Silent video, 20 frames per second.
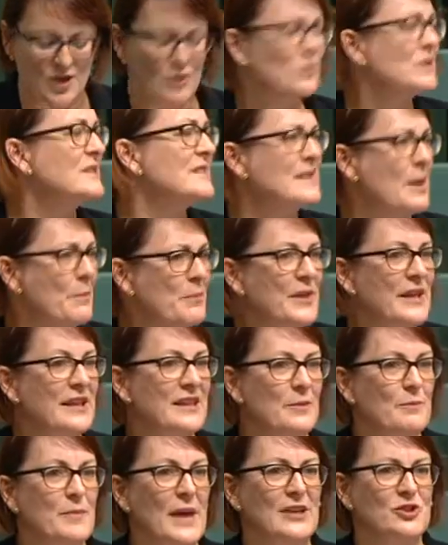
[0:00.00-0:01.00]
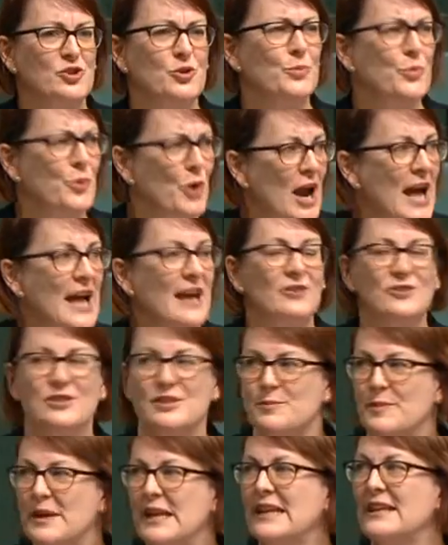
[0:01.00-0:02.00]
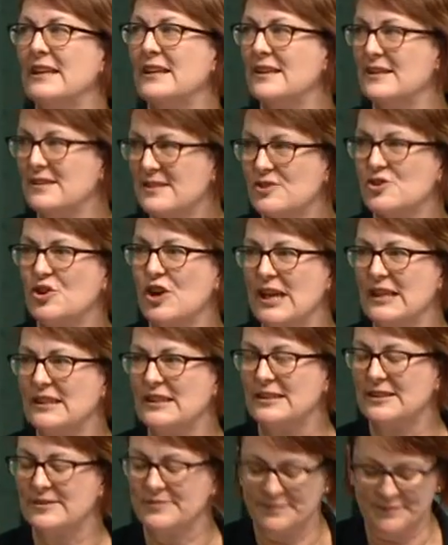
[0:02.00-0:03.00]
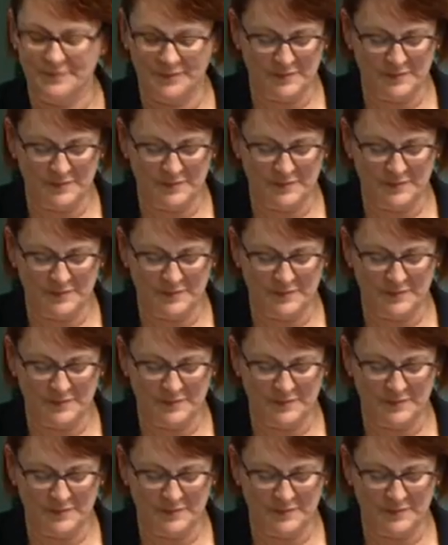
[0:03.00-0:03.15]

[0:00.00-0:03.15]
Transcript: was something that made you proud to be an Australian.